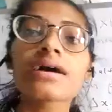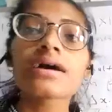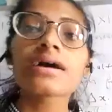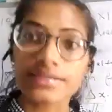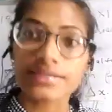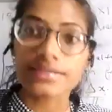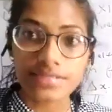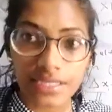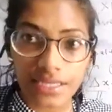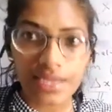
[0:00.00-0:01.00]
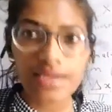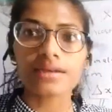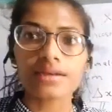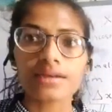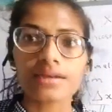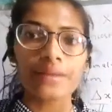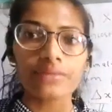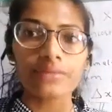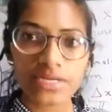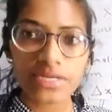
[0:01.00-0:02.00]
uncertain. I'm
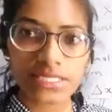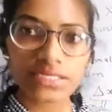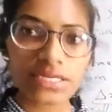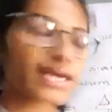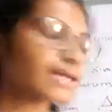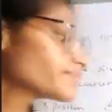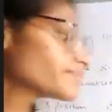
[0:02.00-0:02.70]
repeating it again.